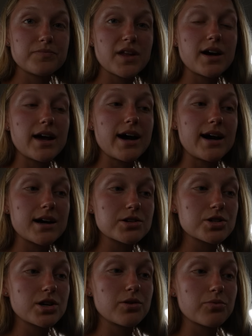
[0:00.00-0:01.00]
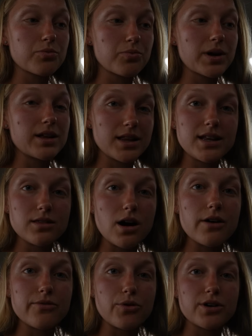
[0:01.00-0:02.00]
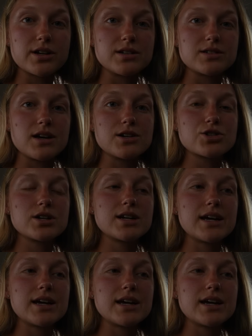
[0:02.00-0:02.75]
I actually really love organization,